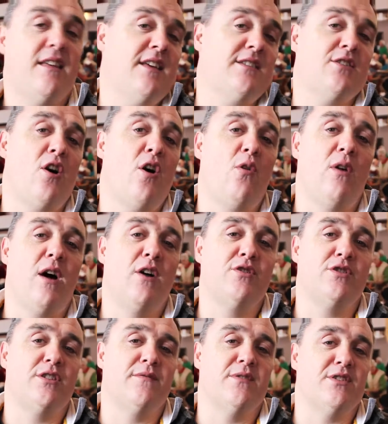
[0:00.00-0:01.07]
There's a whole
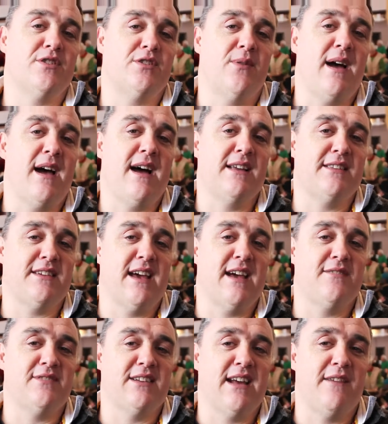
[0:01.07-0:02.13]
host of us throughout our
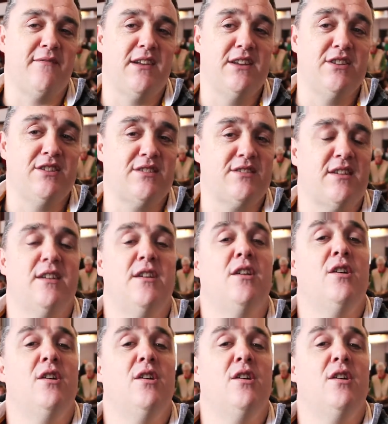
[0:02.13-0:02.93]
towns and our villages